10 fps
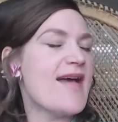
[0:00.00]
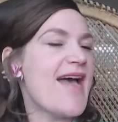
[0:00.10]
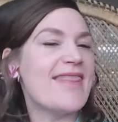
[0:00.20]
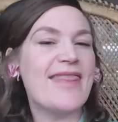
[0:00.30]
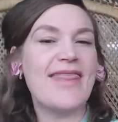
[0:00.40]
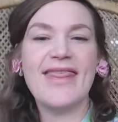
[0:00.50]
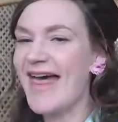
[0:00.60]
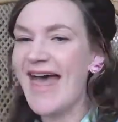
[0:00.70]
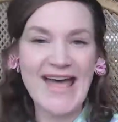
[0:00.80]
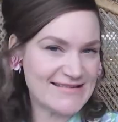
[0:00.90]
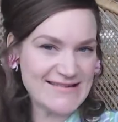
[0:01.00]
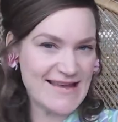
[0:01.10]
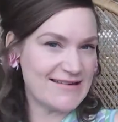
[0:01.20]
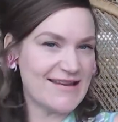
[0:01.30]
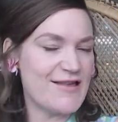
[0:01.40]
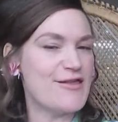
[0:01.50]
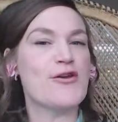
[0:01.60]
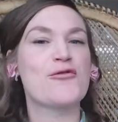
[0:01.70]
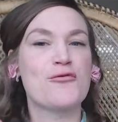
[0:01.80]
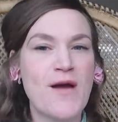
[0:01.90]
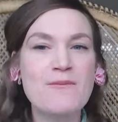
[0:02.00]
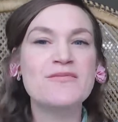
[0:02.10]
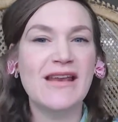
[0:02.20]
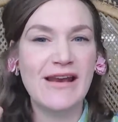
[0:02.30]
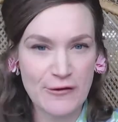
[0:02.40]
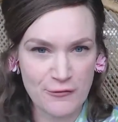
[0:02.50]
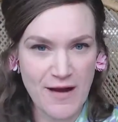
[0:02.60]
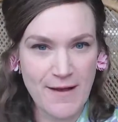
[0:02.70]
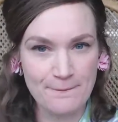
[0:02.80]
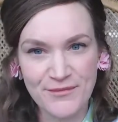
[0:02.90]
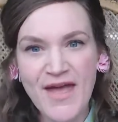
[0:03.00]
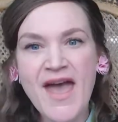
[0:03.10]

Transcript: and that's it, the creme de la creme.